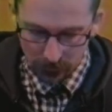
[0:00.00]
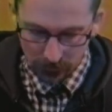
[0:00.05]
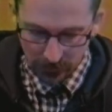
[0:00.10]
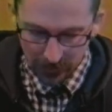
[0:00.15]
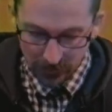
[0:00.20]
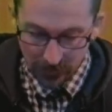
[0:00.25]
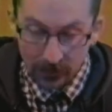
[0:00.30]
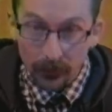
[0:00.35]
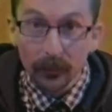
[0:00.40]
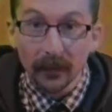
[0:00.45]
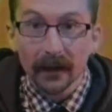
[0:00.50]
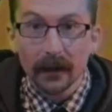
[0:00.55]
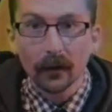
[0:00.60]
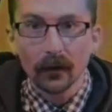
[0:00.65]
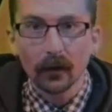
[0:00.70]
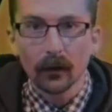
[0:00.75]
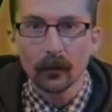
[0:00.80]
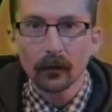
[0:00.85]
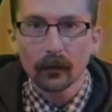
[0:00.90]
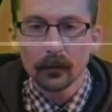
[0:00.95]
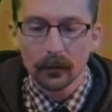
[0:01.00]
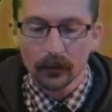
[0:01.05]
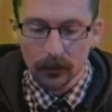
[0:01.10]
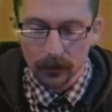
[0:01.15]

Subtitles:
I got a bingo.